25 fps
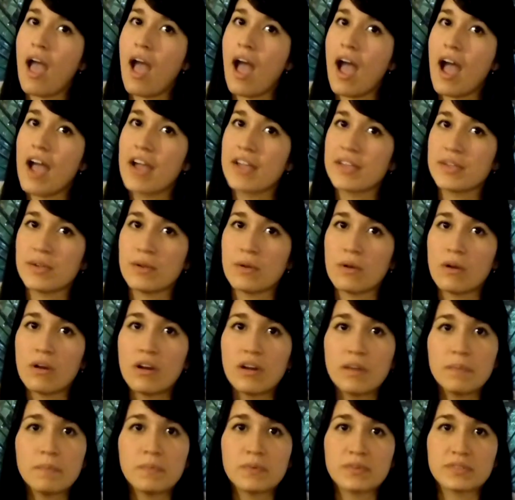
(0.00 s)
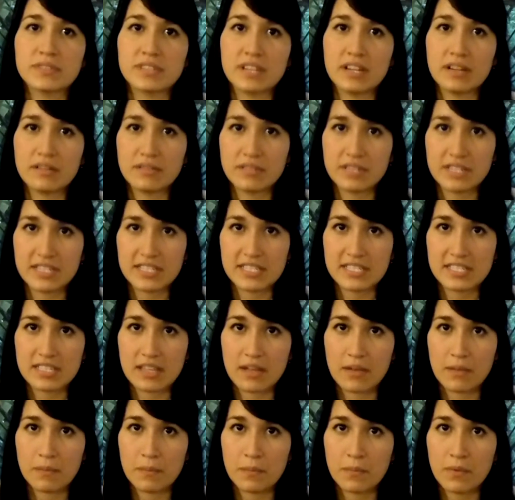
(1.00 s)
And our
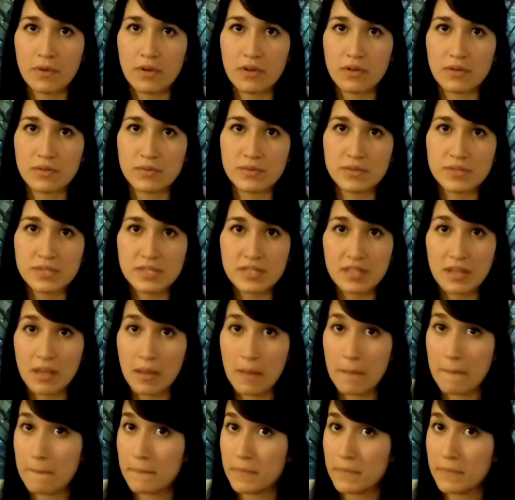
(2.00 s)
protagonist, Mogus,